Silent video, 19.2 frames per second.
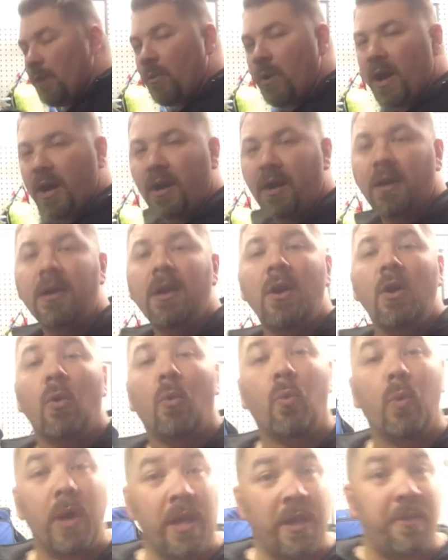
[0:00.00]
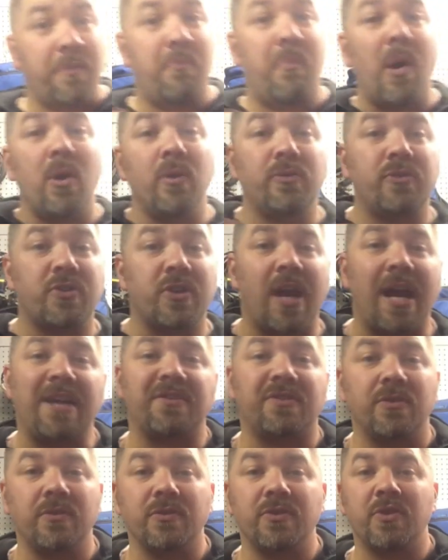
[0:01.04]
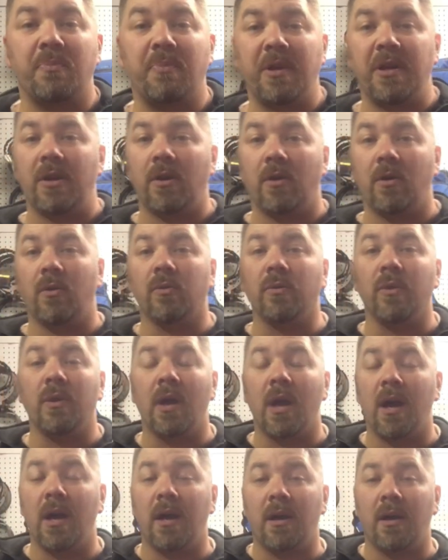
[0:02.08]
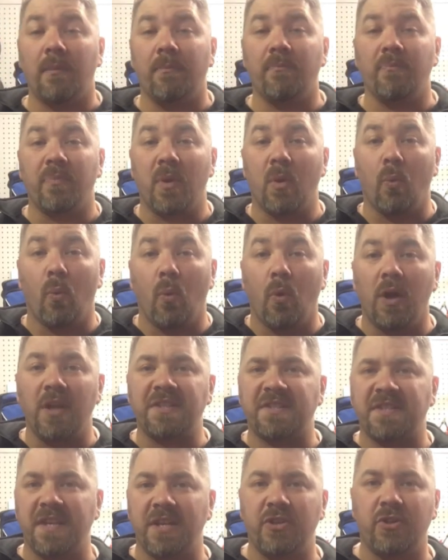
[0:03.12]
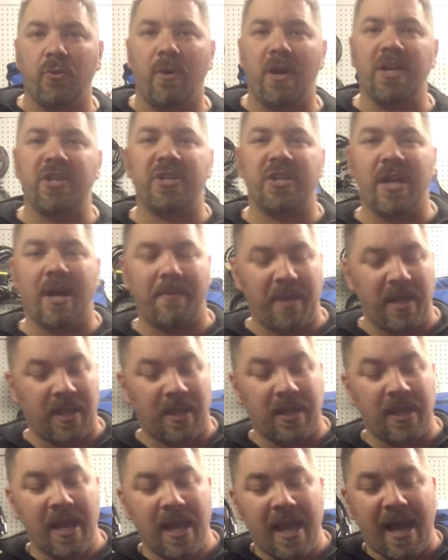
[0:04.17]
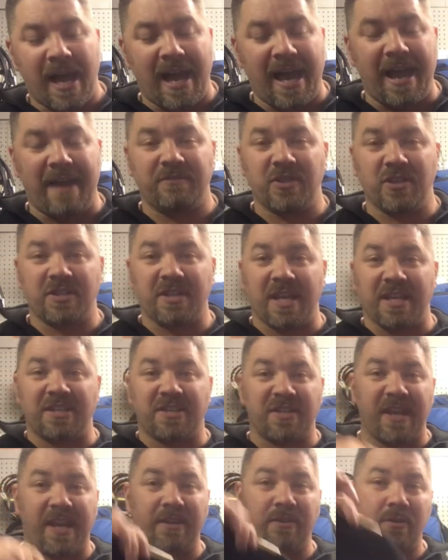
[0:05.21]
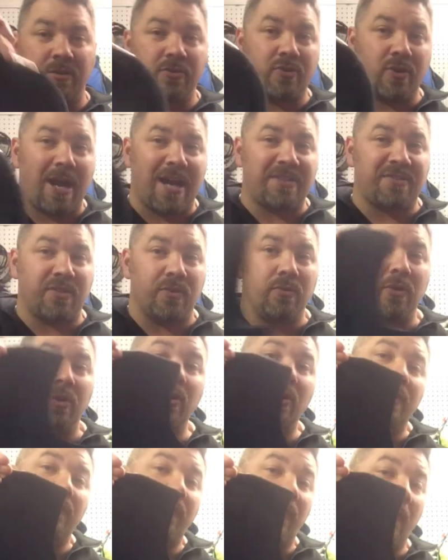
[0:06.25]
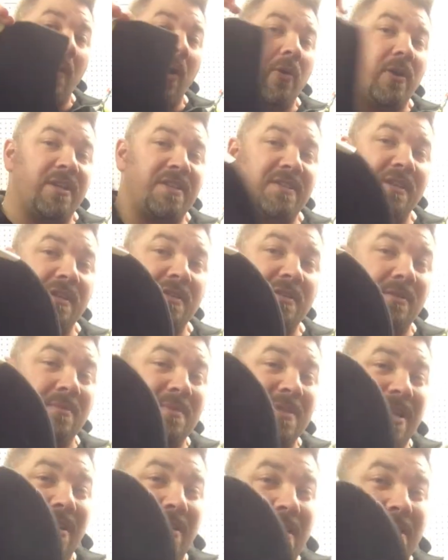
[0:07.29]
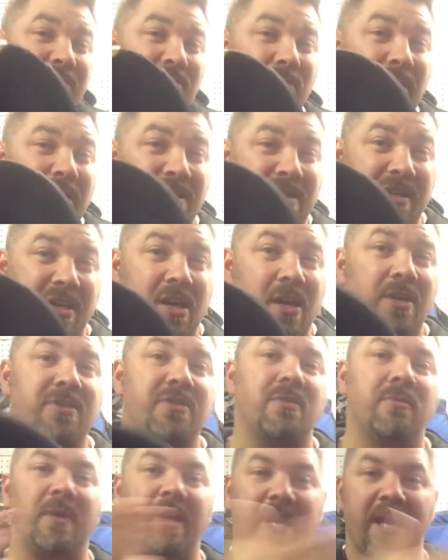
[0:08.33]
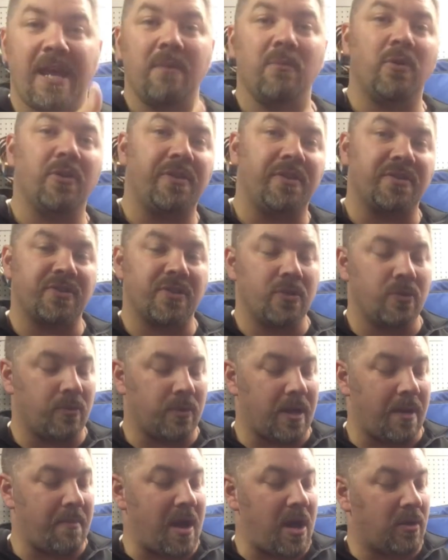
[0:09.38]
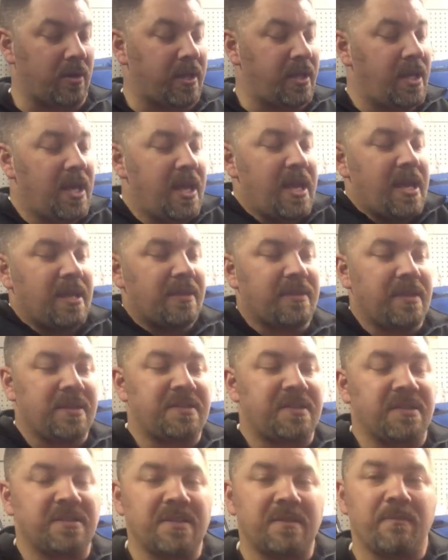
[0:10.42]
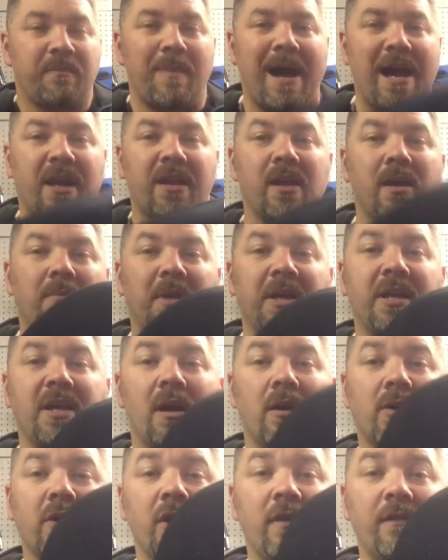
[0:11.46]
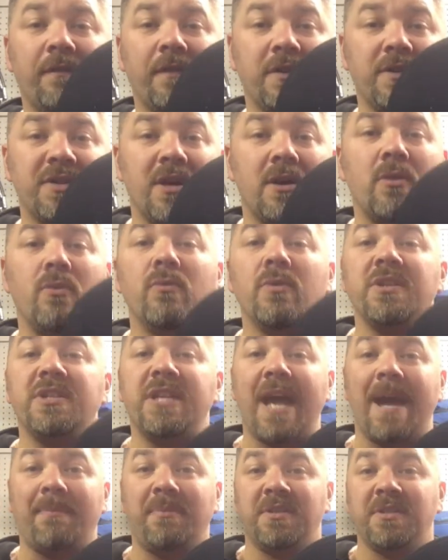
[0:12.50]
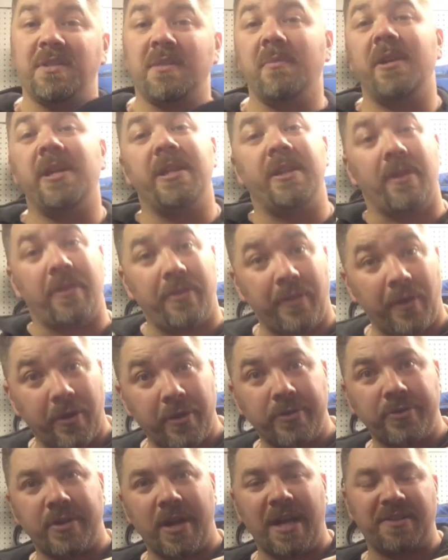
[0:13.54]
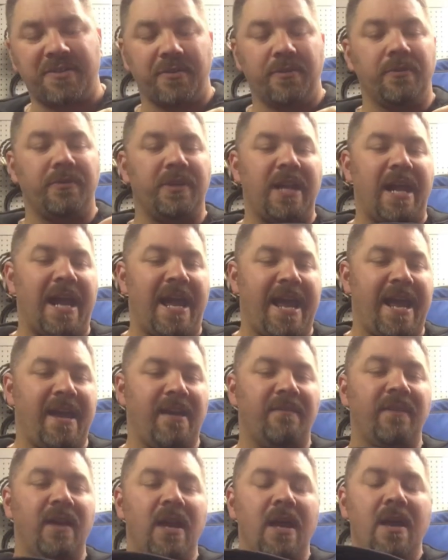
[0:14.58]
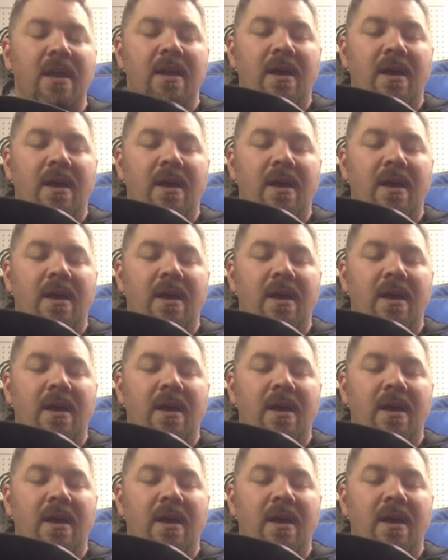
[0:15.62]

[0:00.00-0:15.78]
I wear with both dry suits depending on what situation I'm in. I have just a standard dry suit hood from OS Systems. Now this one is custom. It came with the suit when I bought it. This is by a company called Comfort Zone, which happens to be the third dry suit that I have.